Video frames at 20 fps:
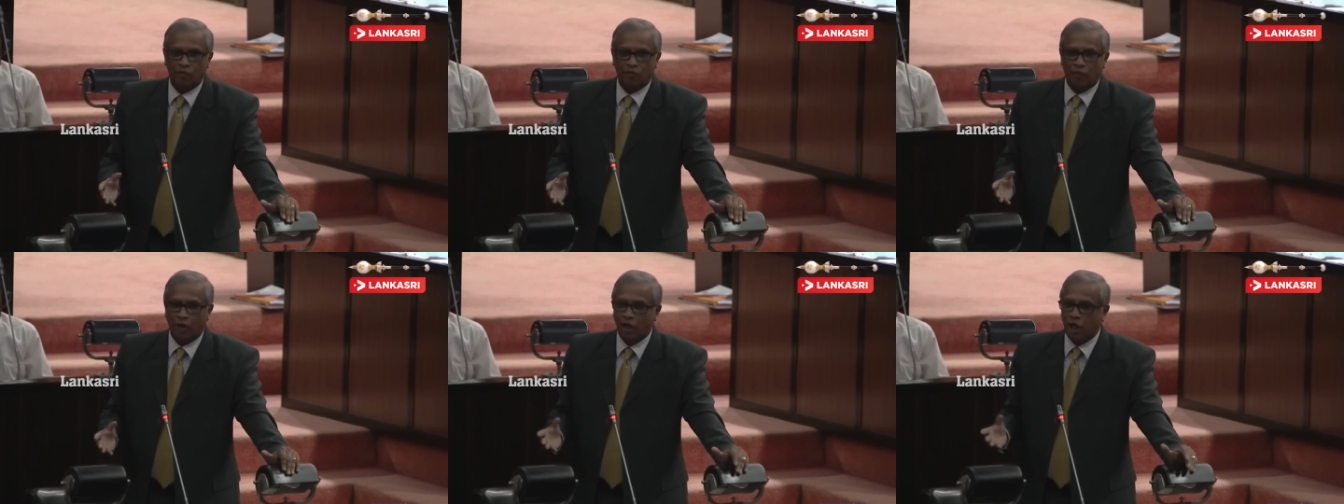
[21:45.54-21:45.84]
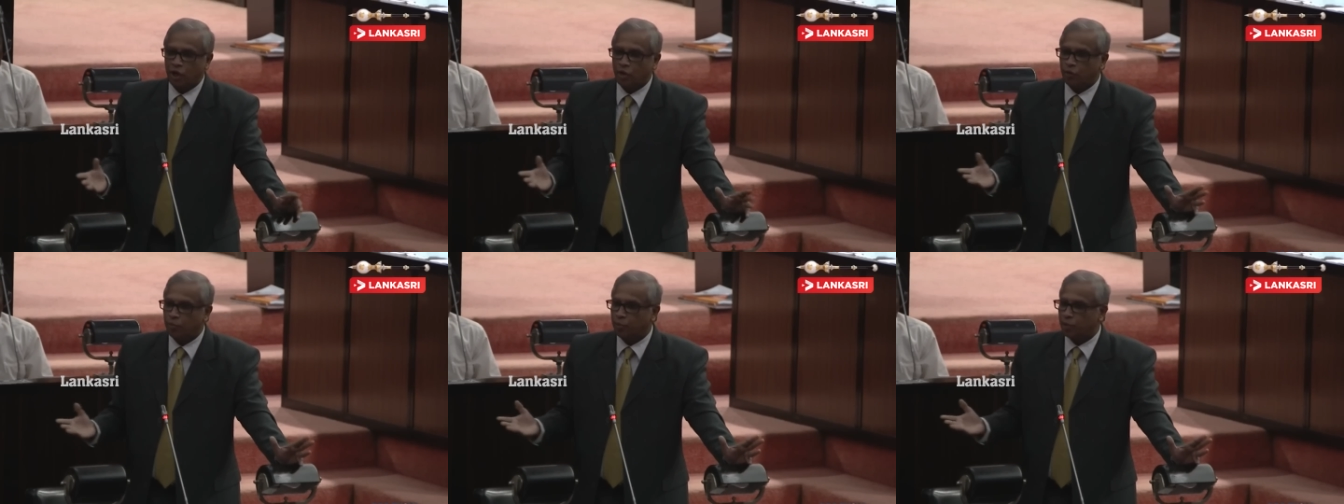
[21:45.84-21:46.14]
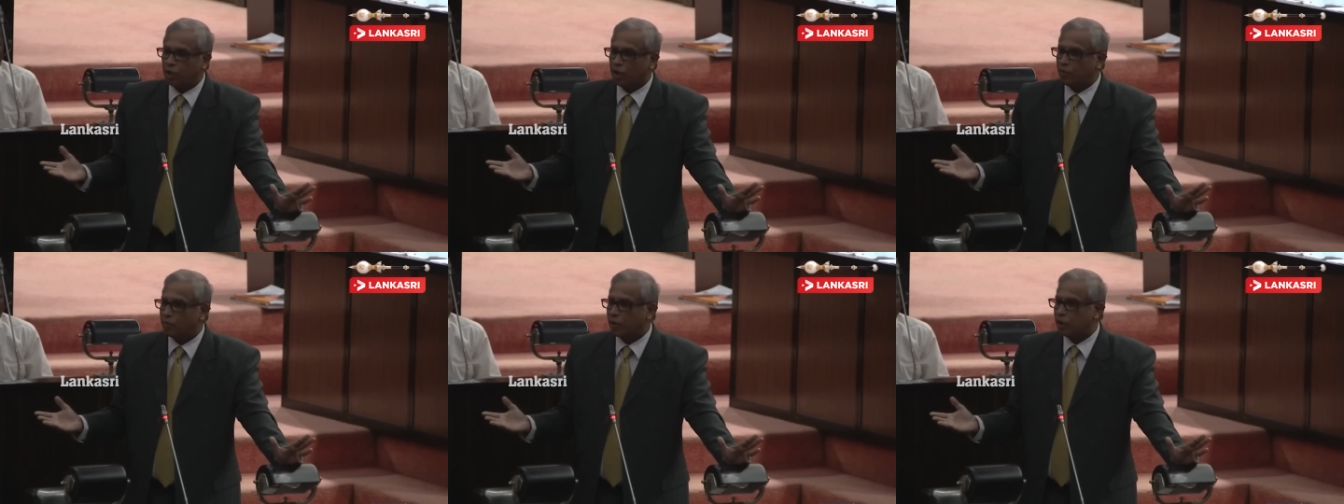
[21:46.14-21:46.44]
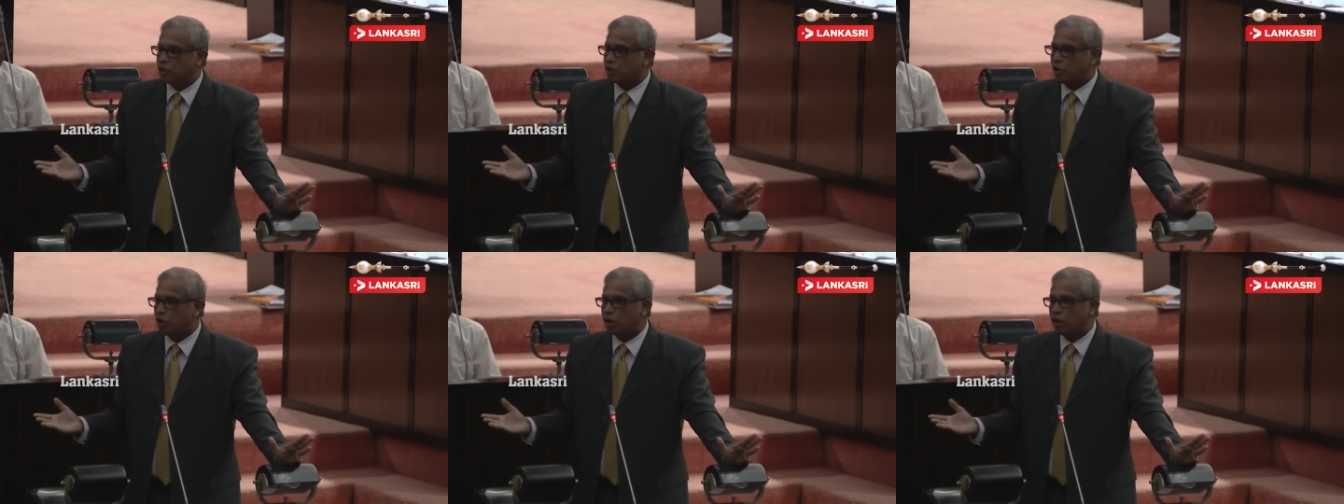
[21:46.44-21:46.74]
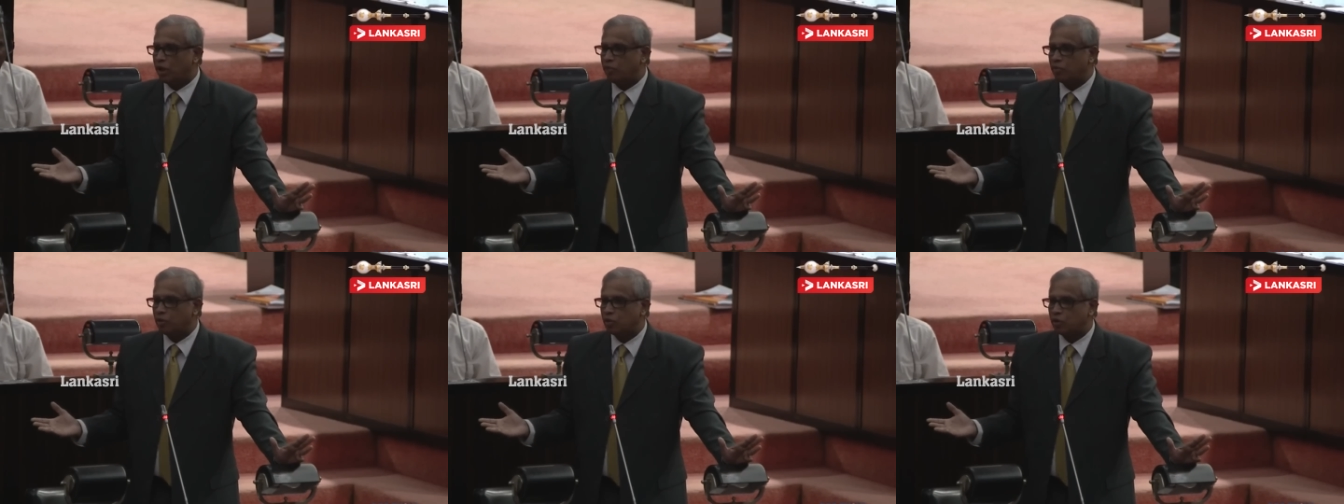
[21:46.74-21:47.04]
Why are you putting pressure on
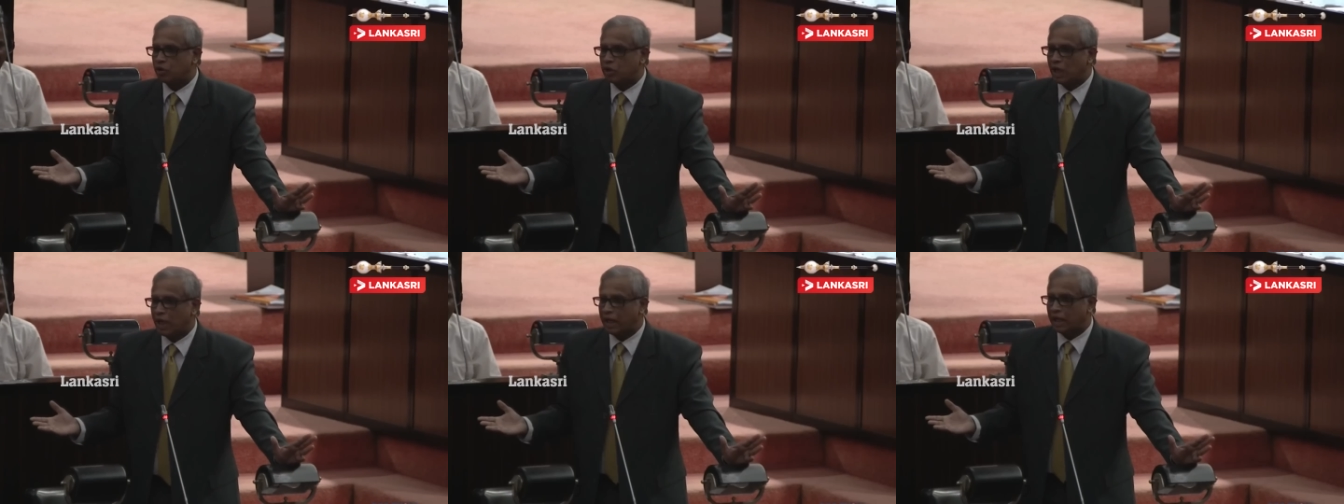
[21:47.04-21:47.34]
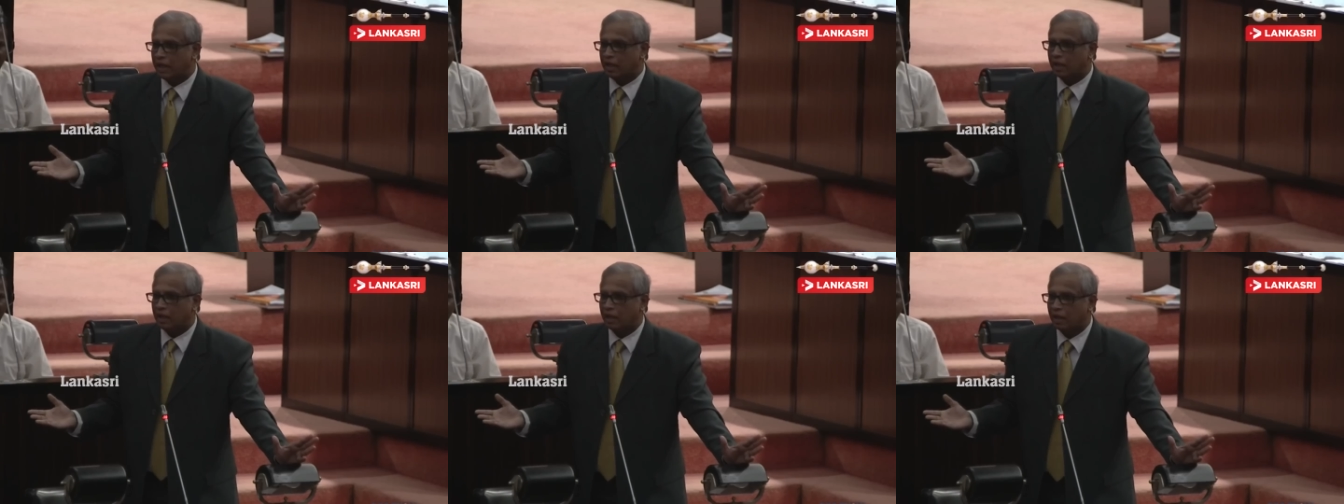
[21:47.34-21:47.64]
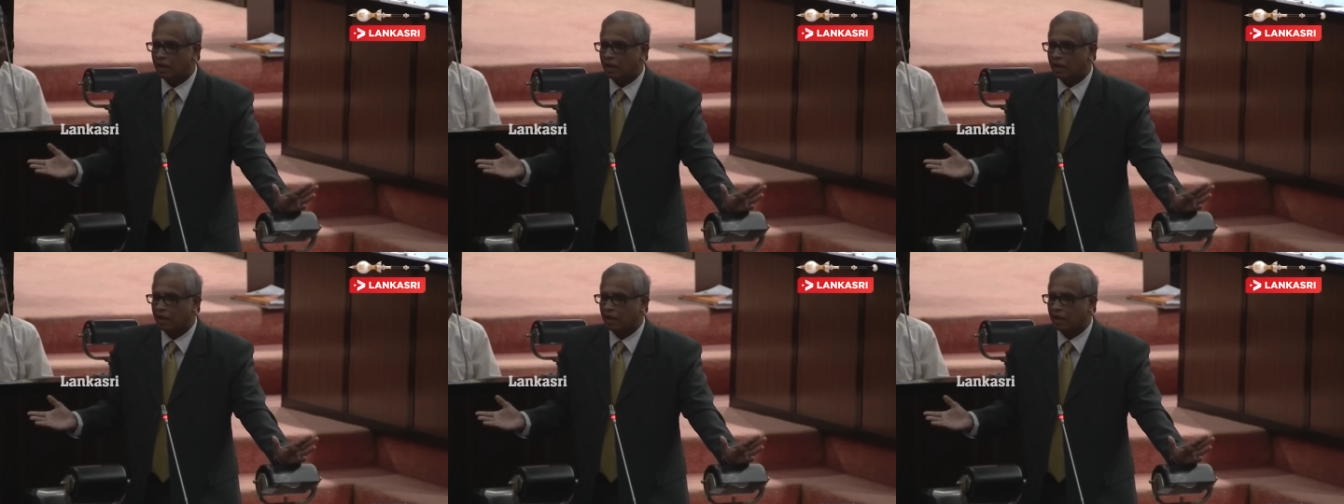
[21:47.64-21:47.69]
them to resign?